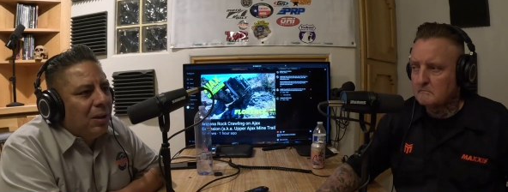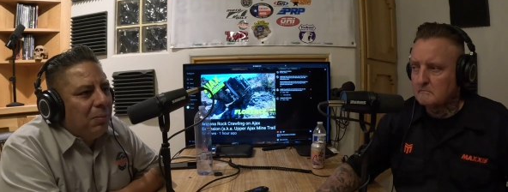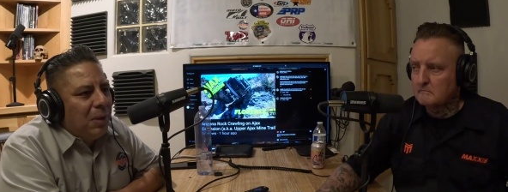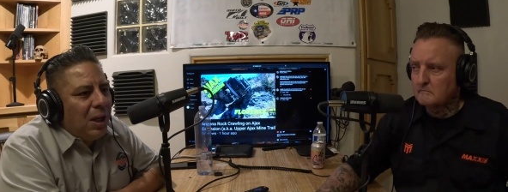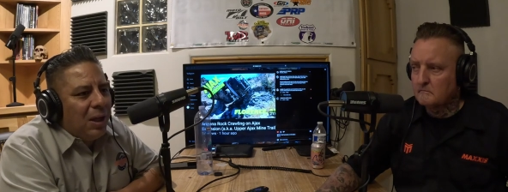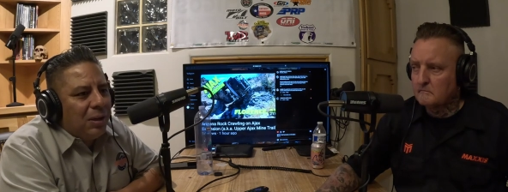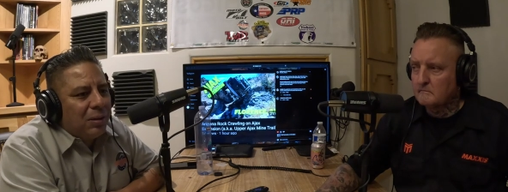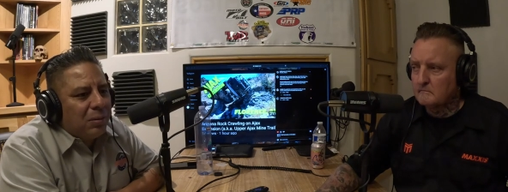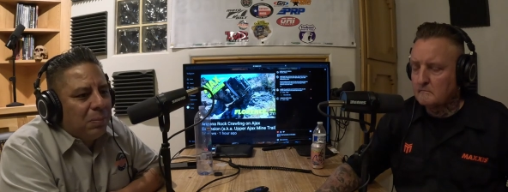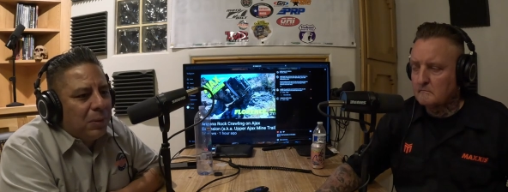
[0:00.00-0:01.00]
Speaker 1: And, man,
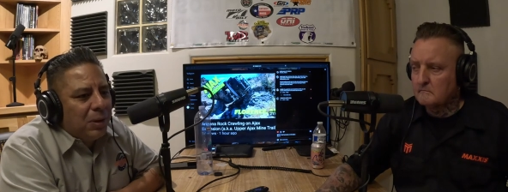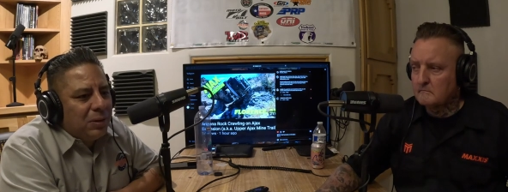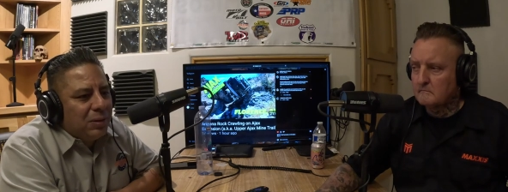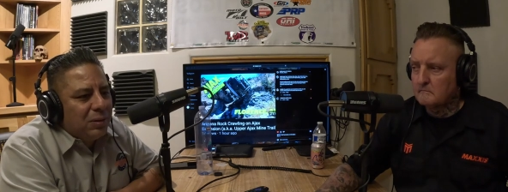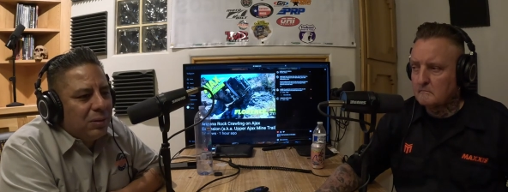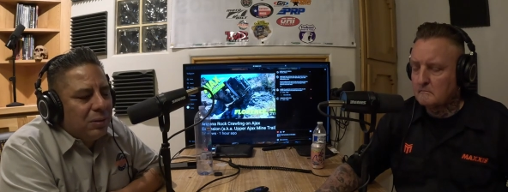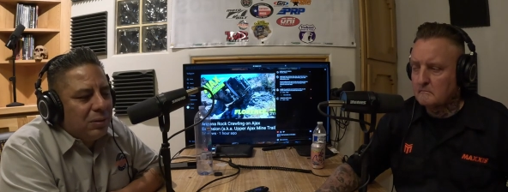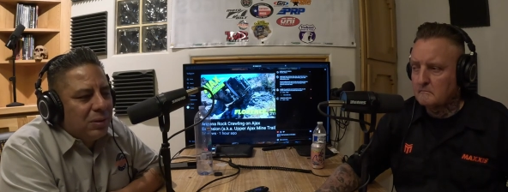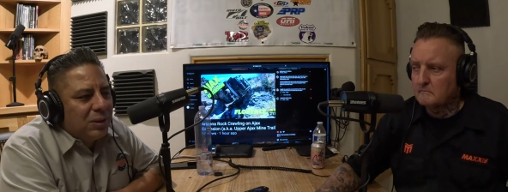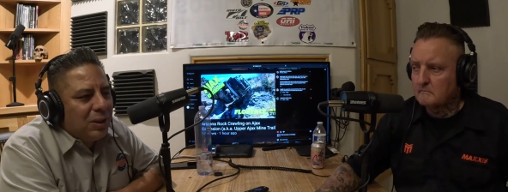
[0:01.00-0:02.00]
but
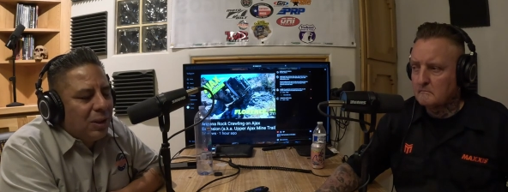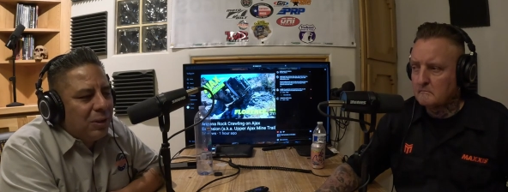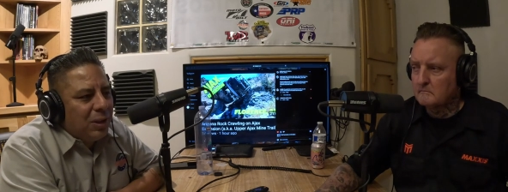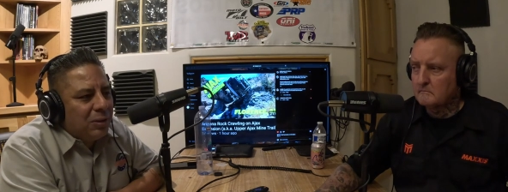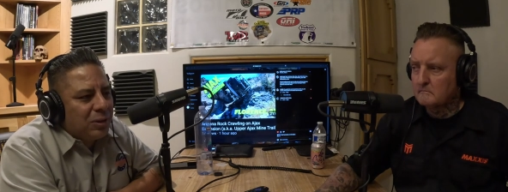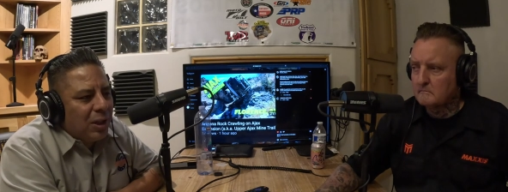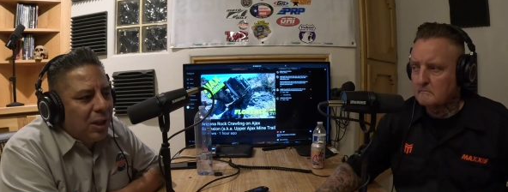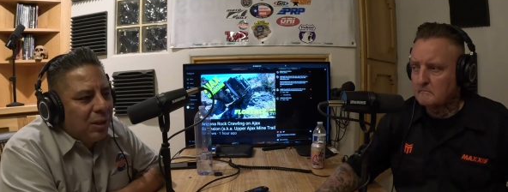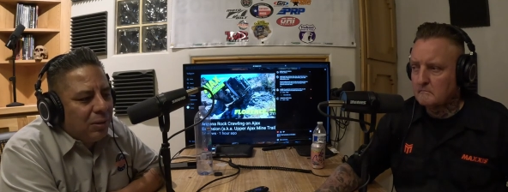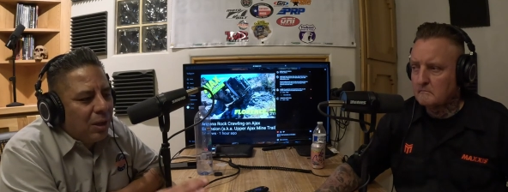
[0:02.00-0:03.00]
sitting on the other
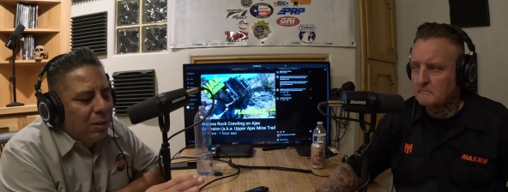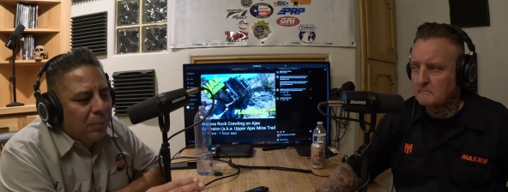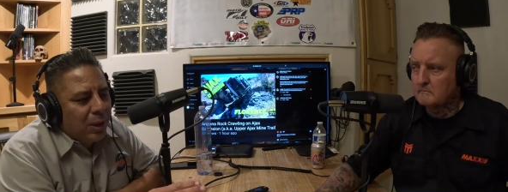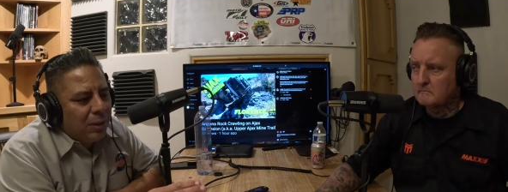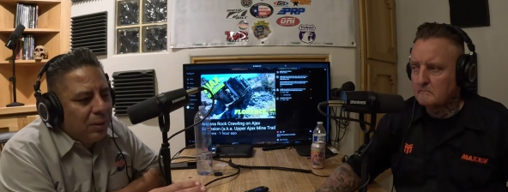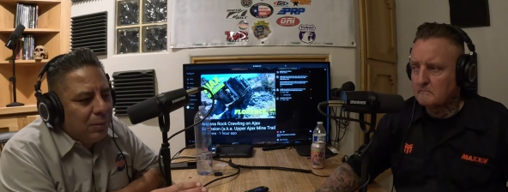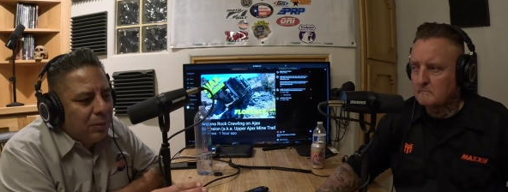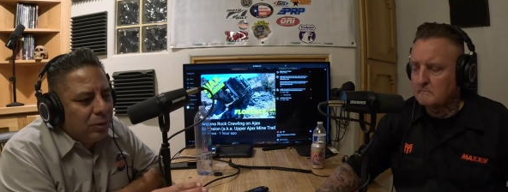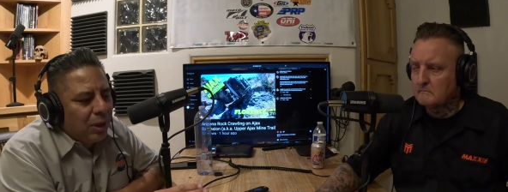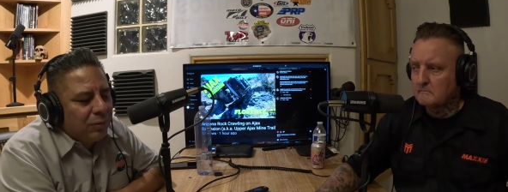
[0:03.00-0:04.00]
side, I got my
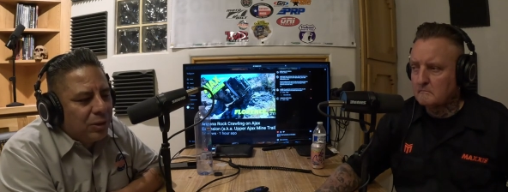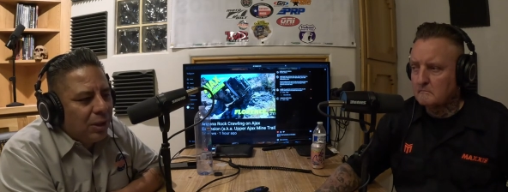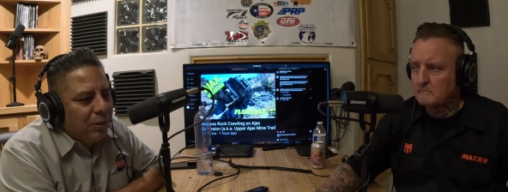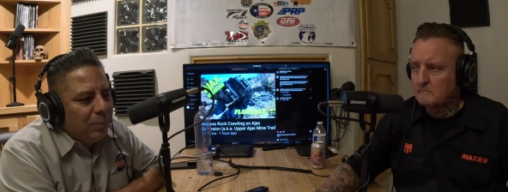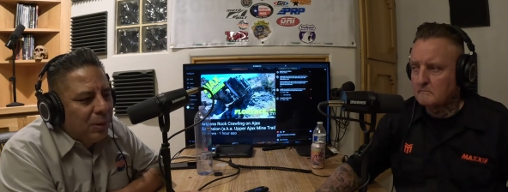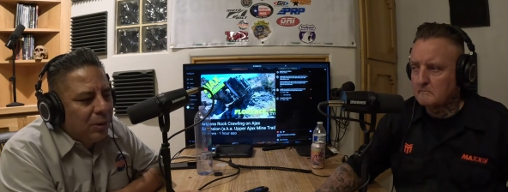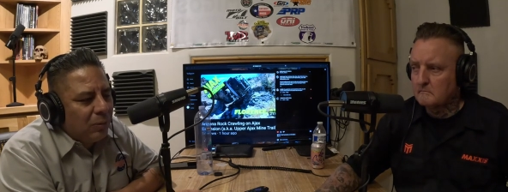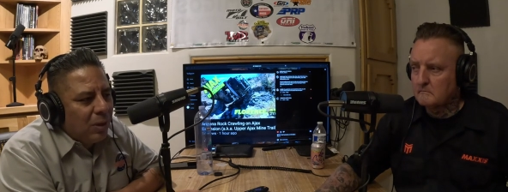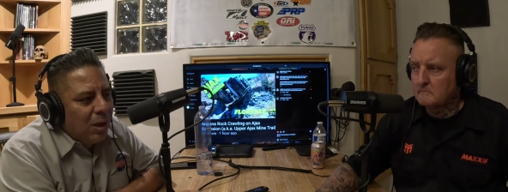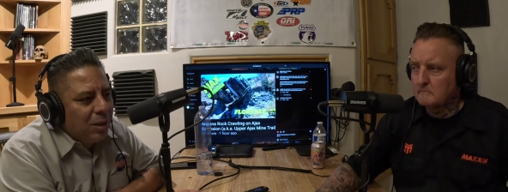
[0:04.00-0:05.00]
driver tire up
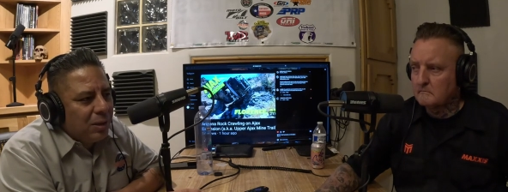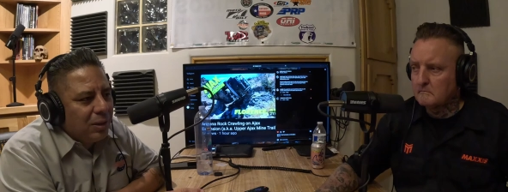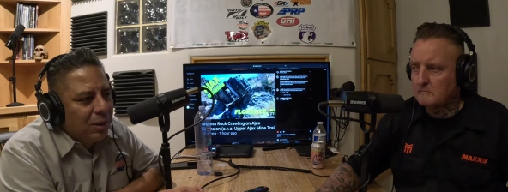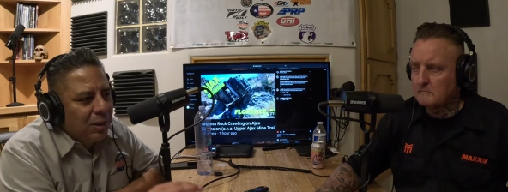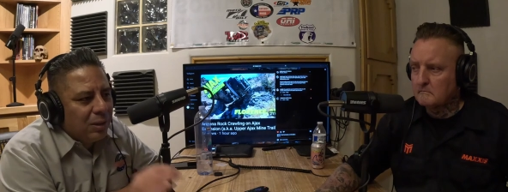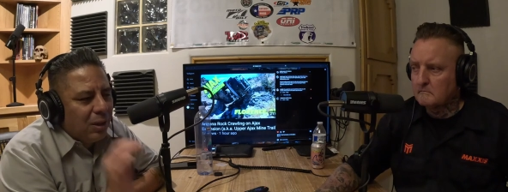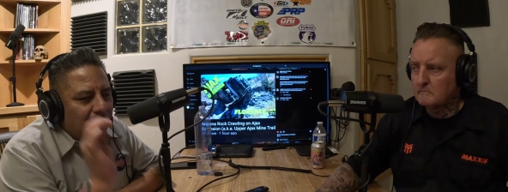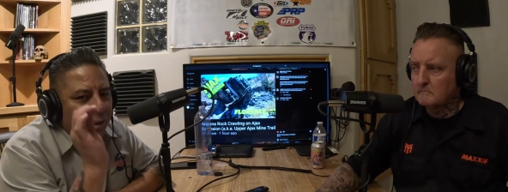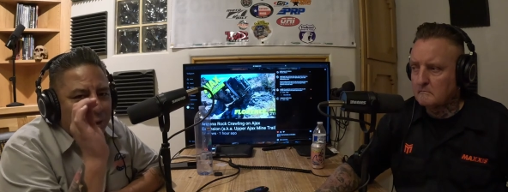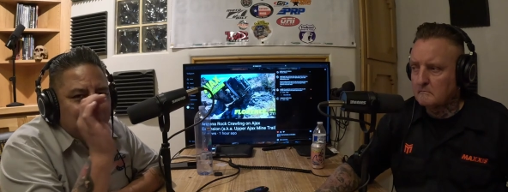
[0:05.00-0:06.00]
on a rock, and
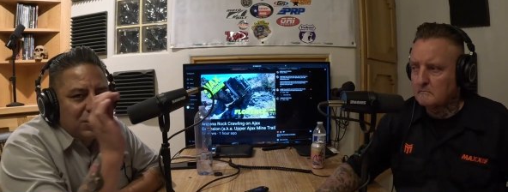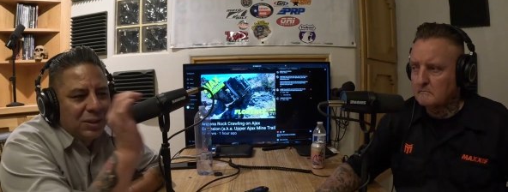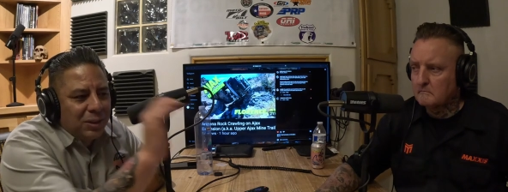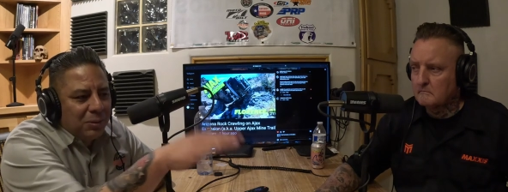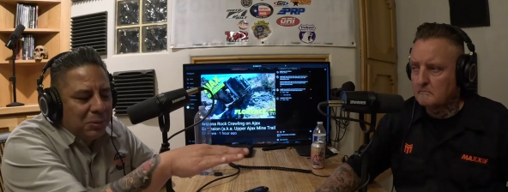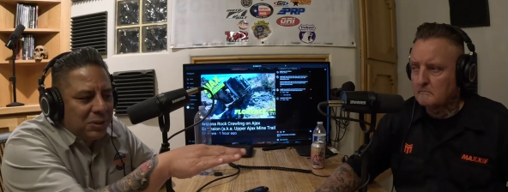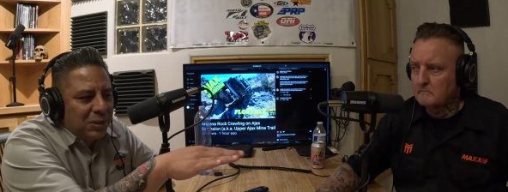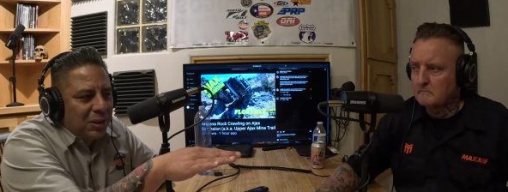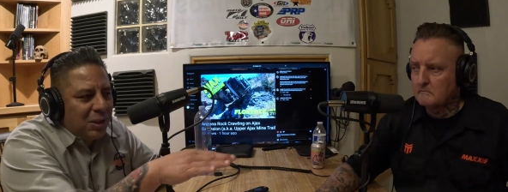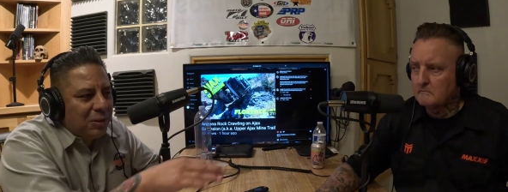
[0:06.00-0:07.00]
all I could see
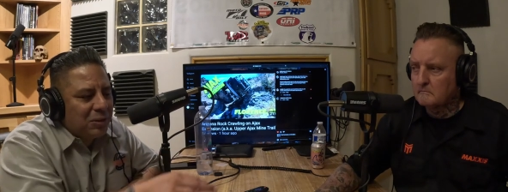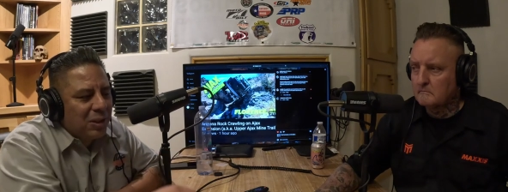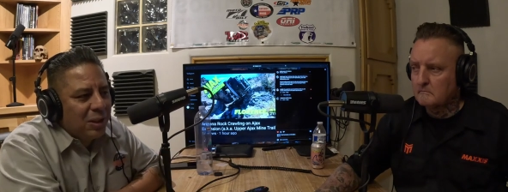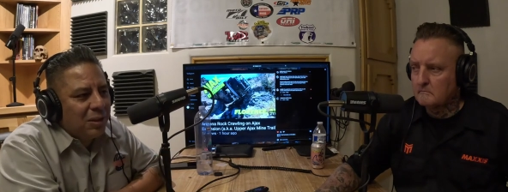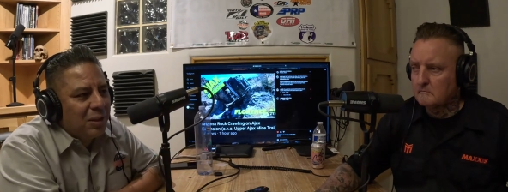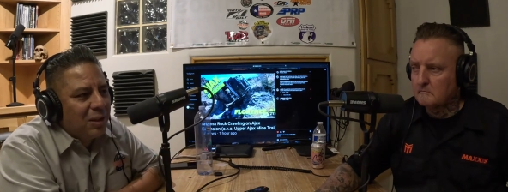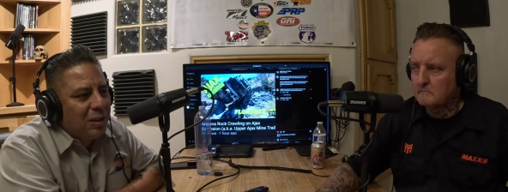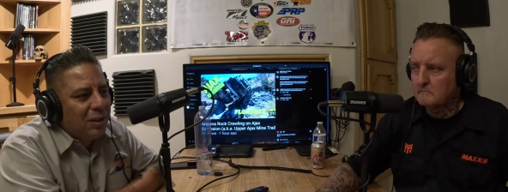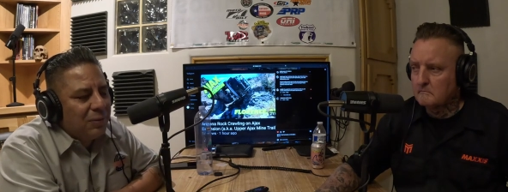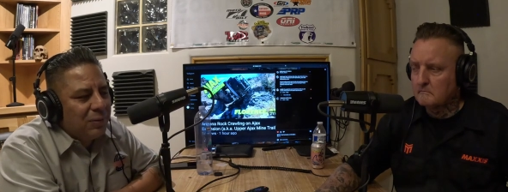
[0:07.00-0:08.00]
was the other side of the
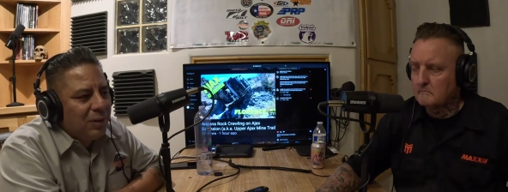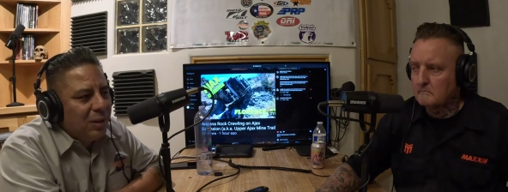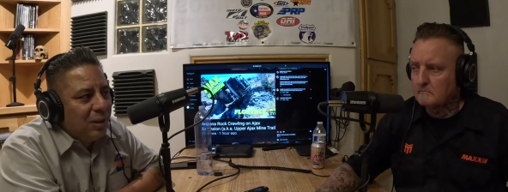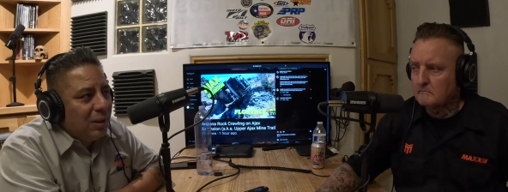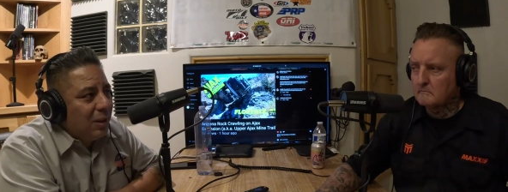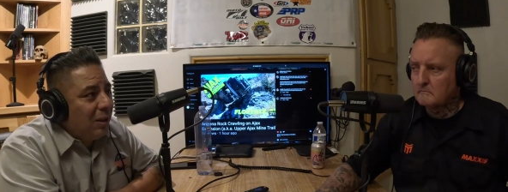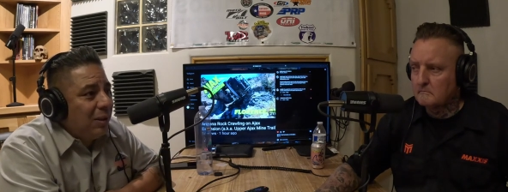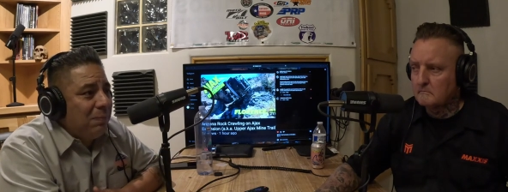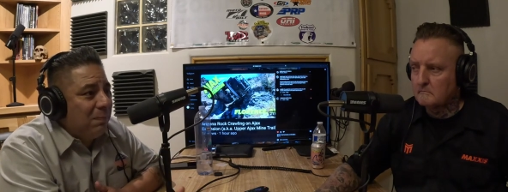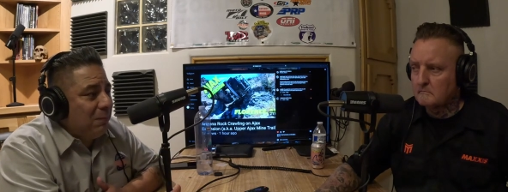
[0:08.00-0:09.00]
cliff.
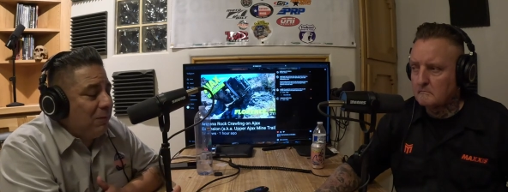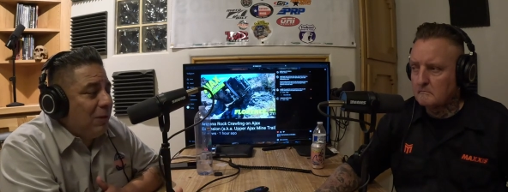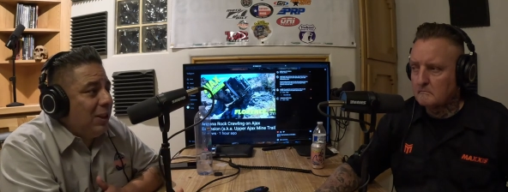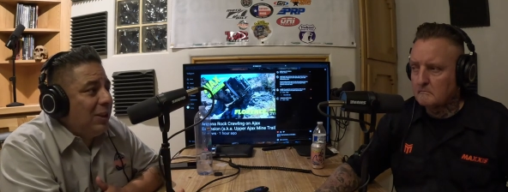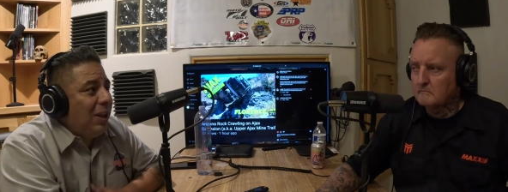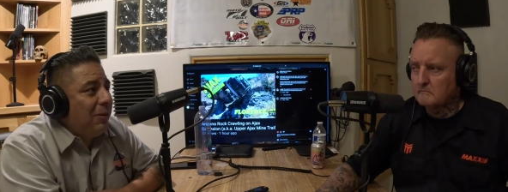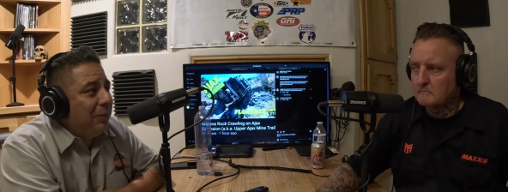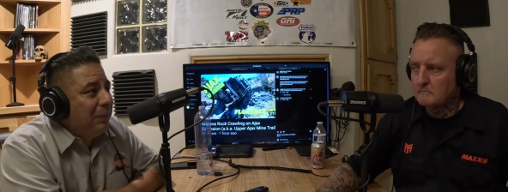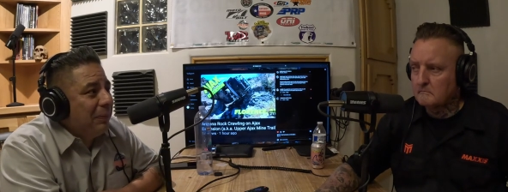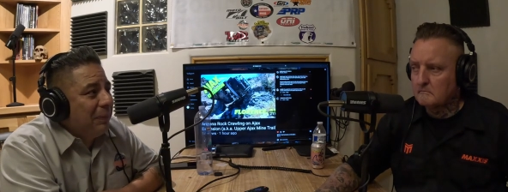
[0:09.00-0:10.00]
And I freaked
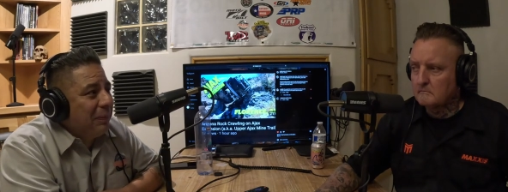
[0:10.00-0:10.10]
out.